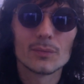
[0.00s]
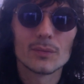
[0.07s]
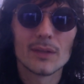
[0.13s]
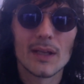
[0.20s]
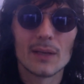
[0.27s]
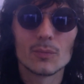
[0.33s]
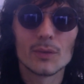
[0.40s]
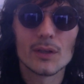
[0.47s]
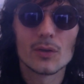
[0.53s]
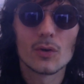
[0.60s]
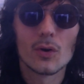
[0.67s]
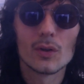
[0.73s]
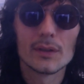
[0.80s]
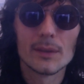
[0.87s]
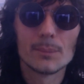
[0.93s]
that we
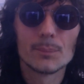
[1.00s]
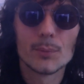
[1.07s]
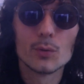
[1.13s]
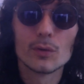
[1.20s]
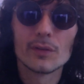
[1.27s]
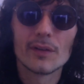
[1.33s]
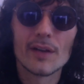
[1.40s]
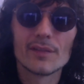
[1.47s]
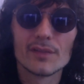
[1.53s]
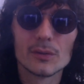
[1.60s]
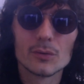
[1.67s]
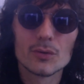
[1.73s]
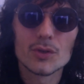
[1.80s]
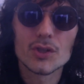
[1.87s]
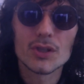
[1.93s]
call the pure
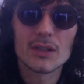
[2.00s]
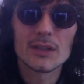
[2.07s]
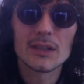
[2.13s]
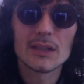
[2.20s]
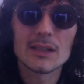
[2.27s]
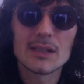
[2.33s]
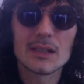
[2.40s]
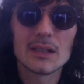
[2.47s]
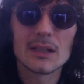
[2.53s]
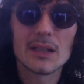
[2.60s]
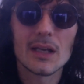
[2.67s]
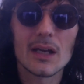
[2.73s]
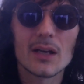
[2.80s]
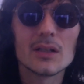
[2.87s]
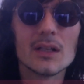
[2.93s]
revolution in
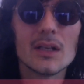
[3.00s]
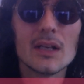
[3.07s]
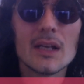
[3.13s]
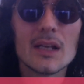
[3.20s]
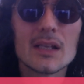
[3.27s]
skincare.